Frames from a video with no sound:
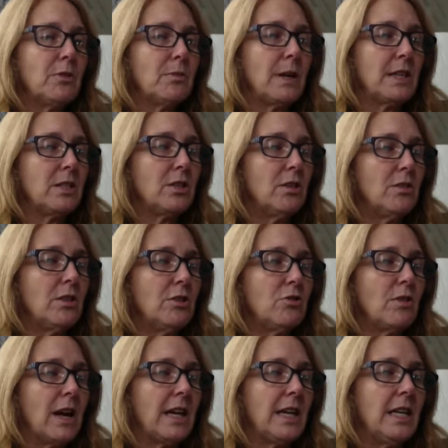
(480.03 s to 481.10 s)
rescue the
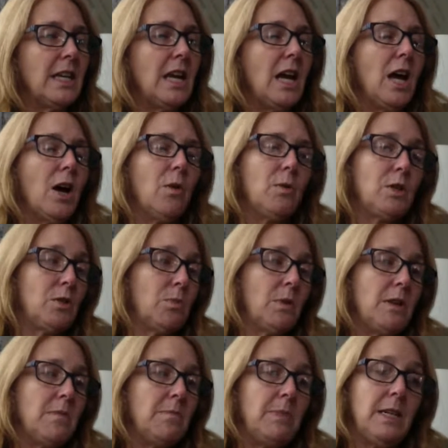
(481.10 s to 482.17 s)
dragon, which
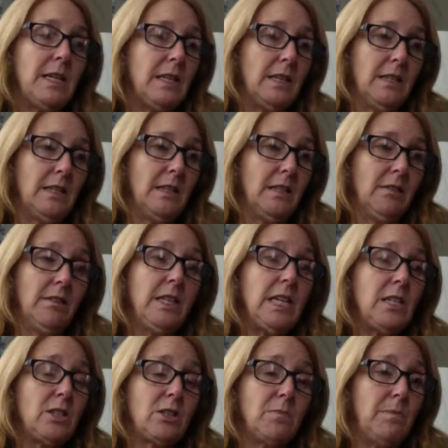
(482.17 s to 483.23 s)
wouldn't be in the
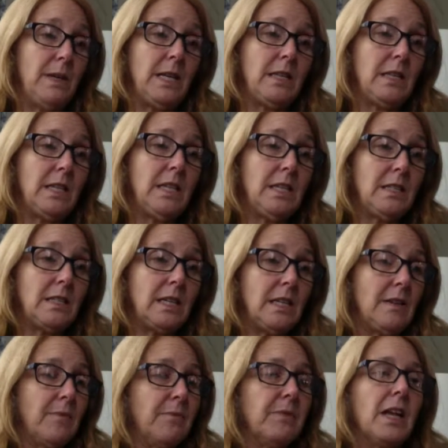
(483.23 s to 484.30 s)
least bit easy,
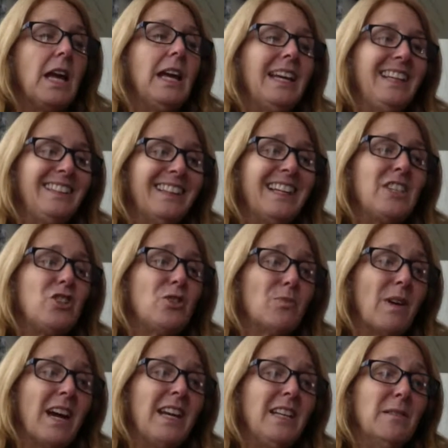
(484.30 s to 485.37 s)
he'd let you
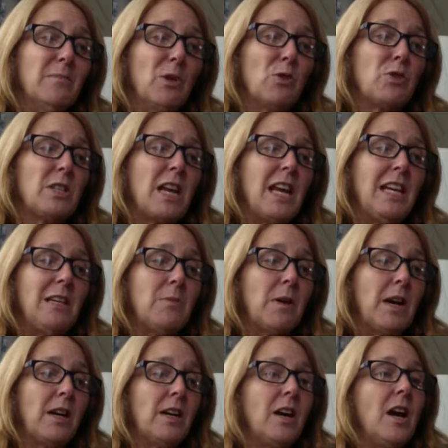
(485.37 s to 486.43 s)
ride him most
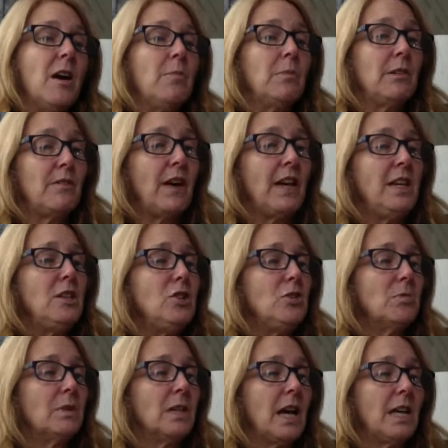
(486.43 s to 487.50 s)
anywhere, provided you
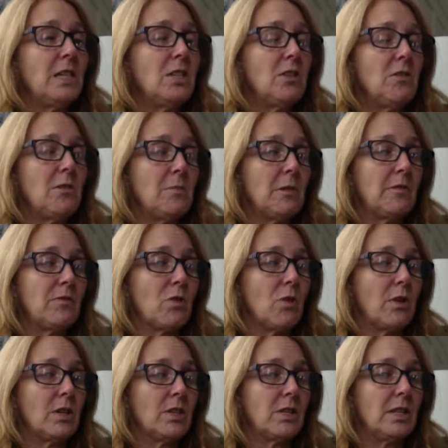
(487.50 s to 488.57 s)
were nice to him, of
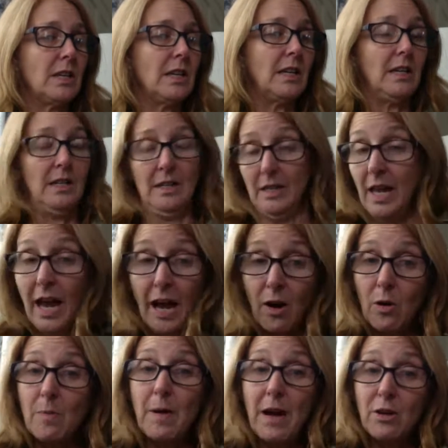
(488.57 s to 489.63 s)
course. How
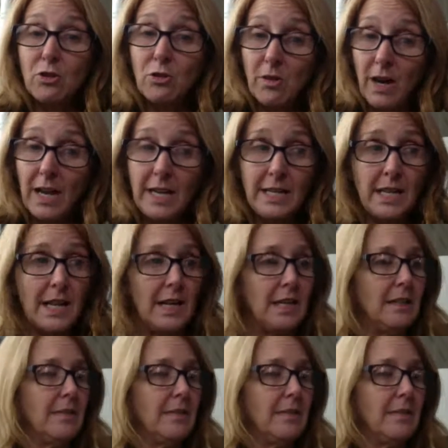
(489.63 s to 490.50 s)
about trying it?"